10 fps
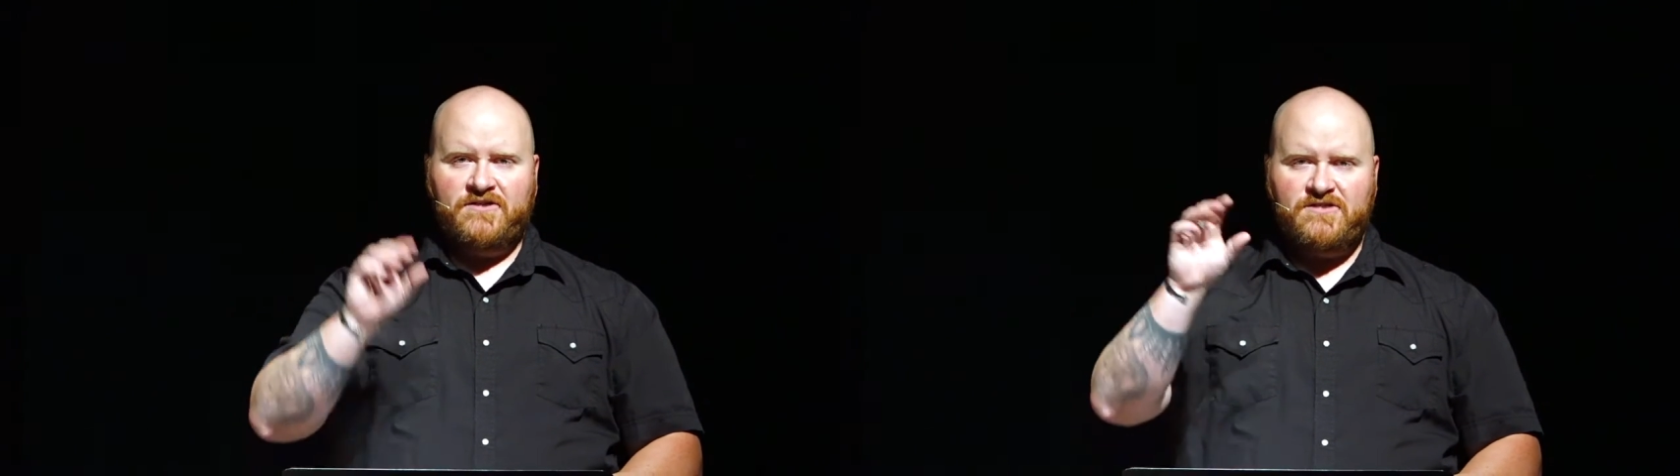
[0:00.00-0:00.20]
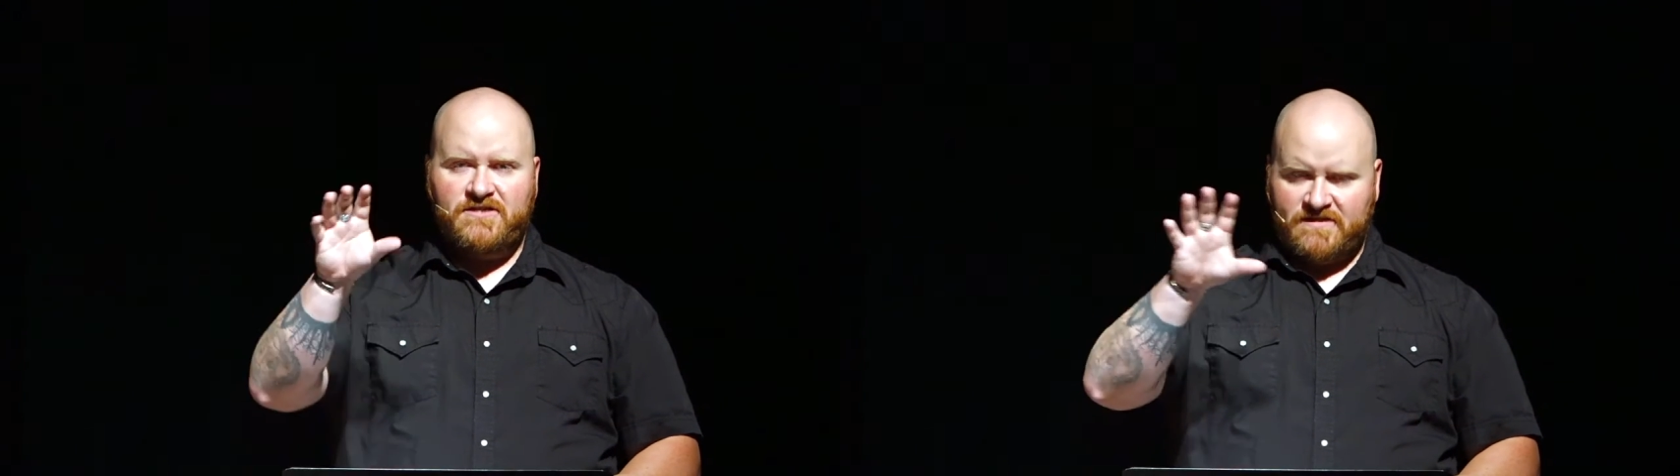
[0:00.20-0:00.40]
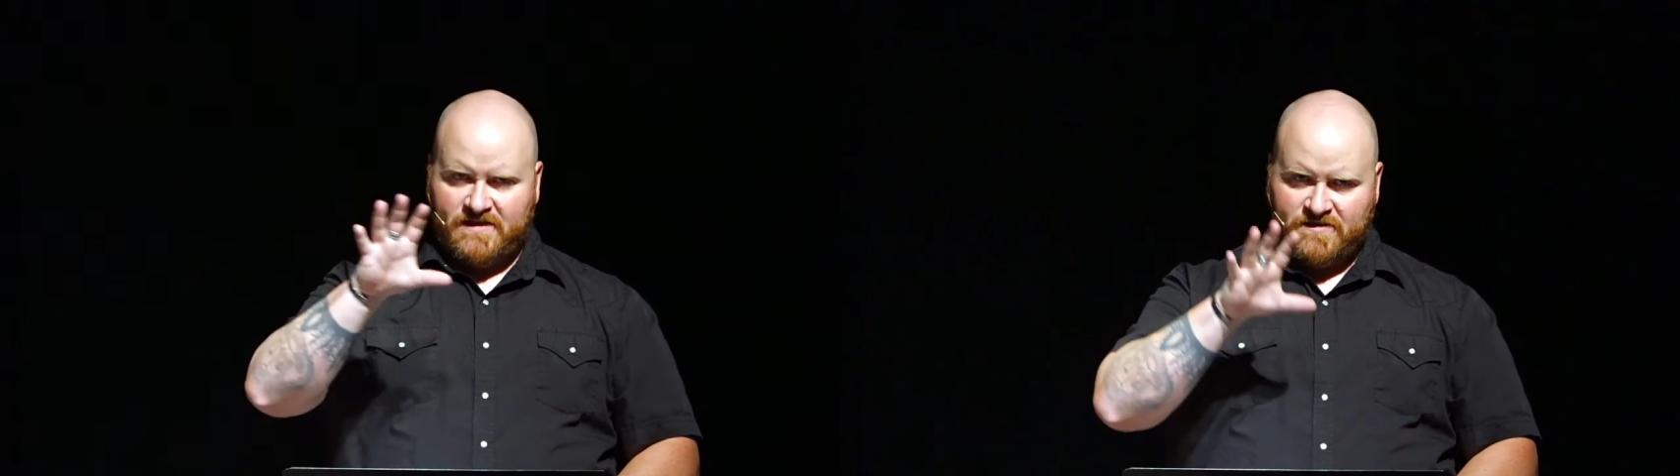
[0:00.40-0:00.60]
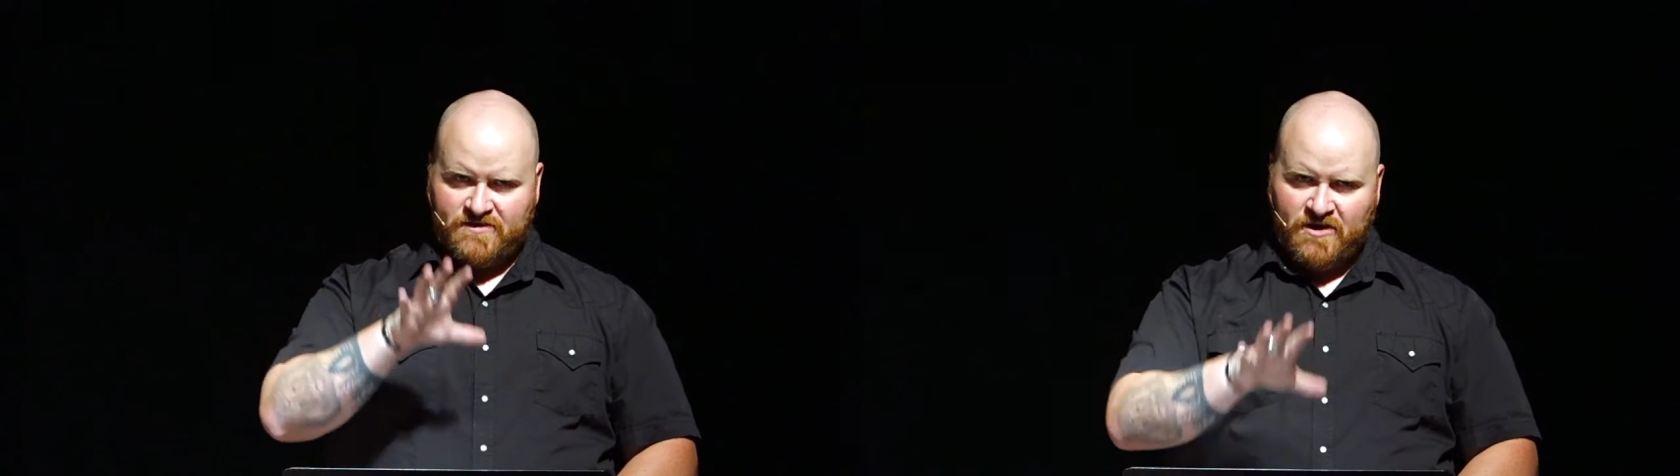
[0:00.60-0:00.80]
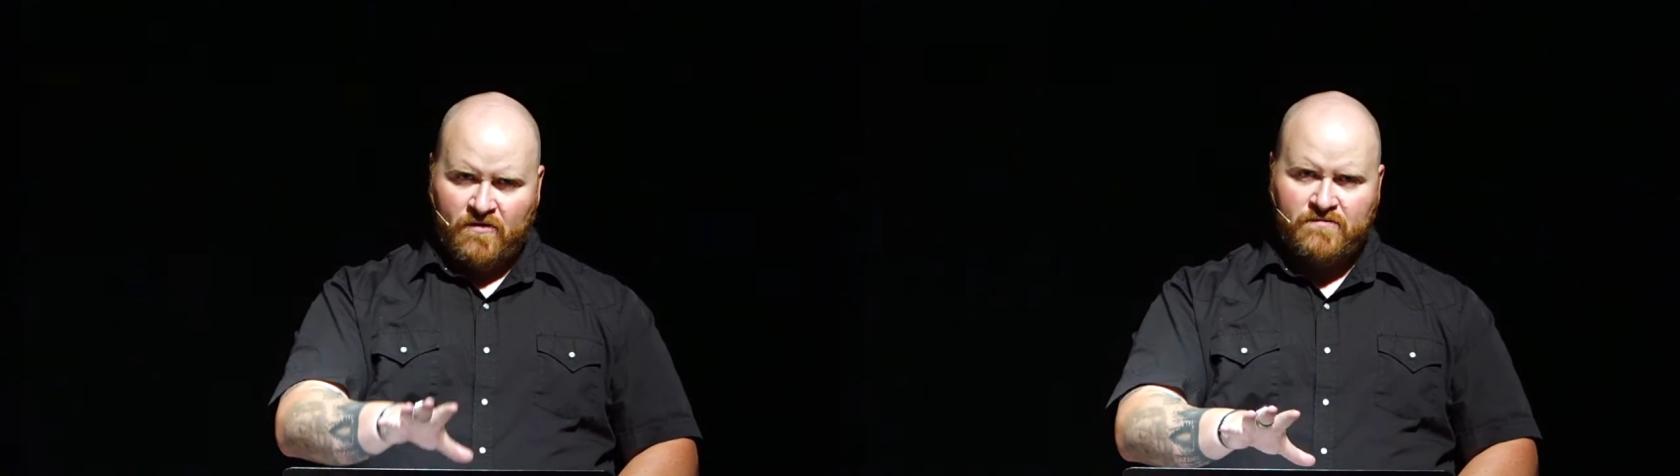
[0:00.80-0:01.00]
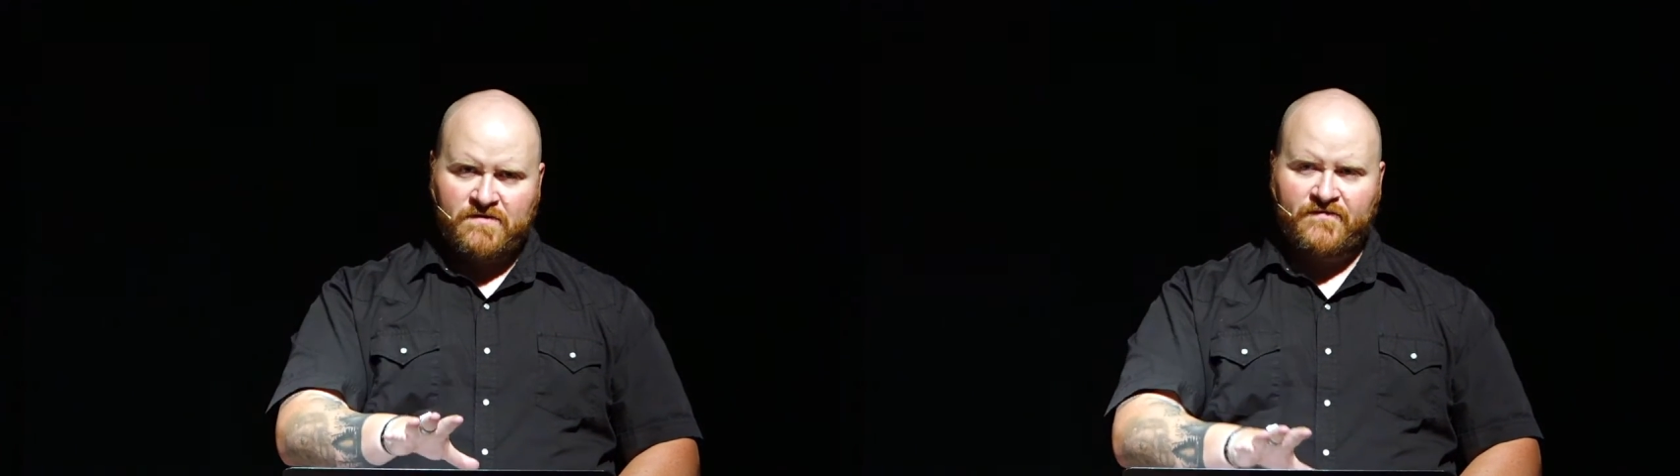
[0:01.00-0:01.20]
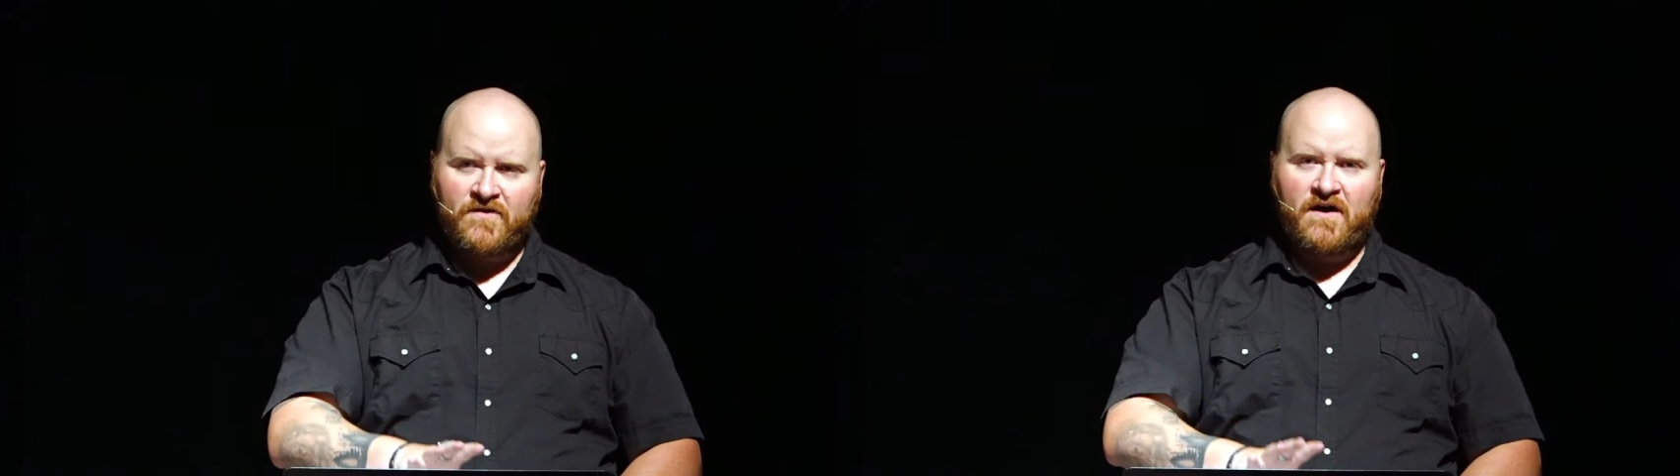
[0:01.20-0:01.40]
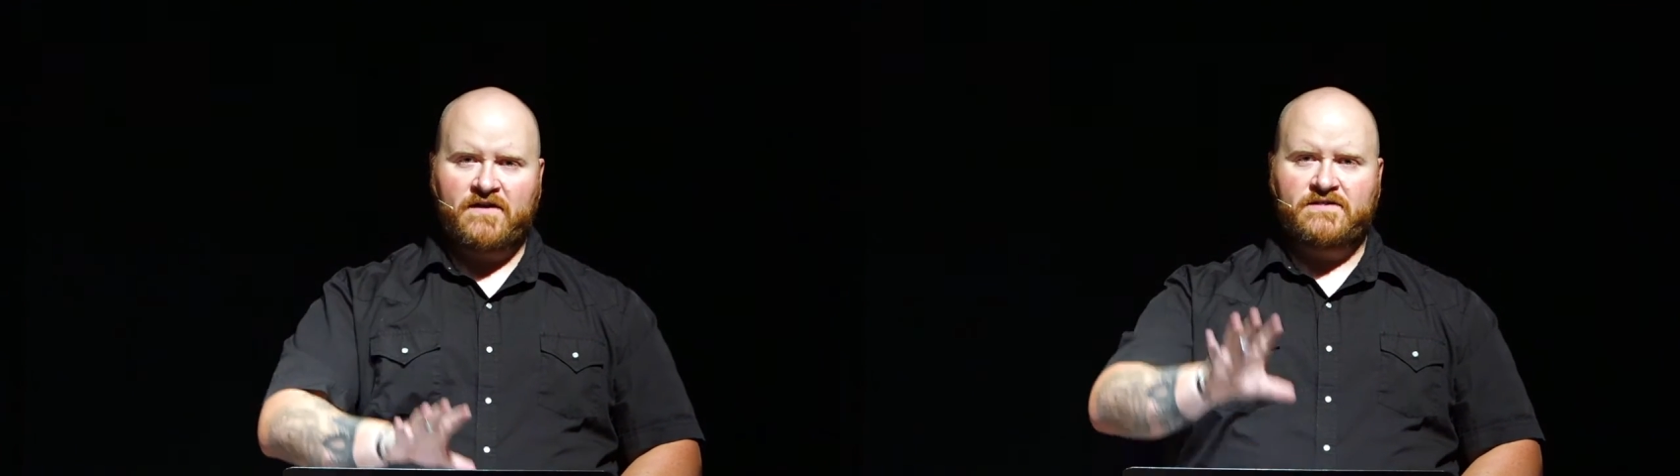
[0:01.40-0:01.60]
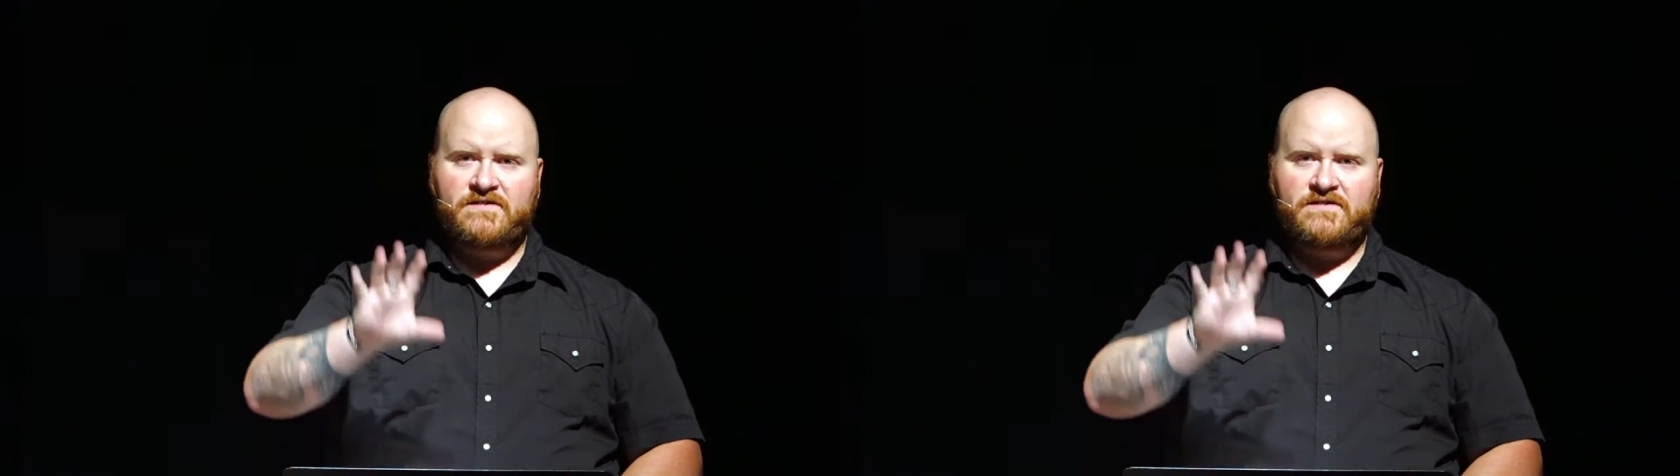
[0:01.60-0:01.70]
Jesus has atoned for our